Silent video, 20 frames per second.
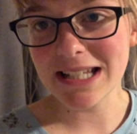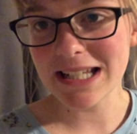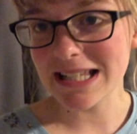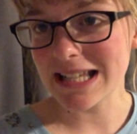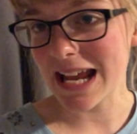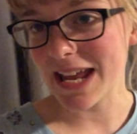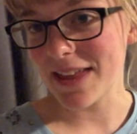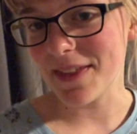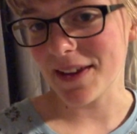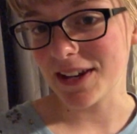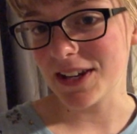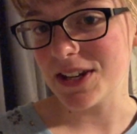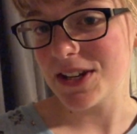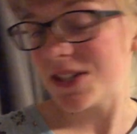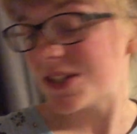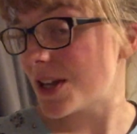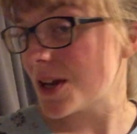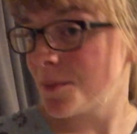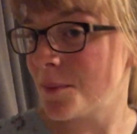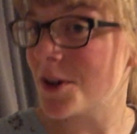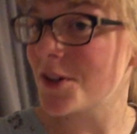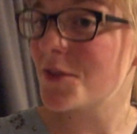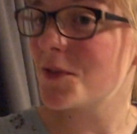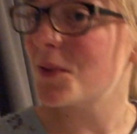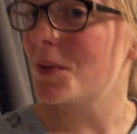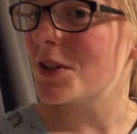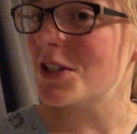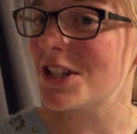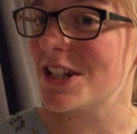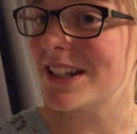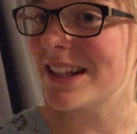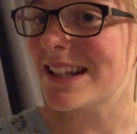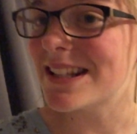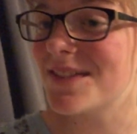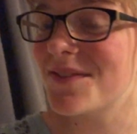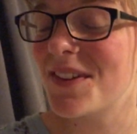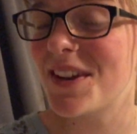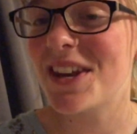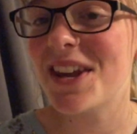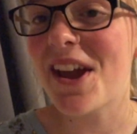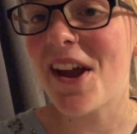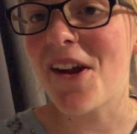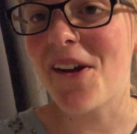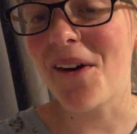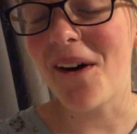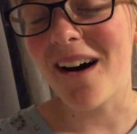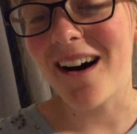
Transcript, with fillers: to say thank you so much for watching this video.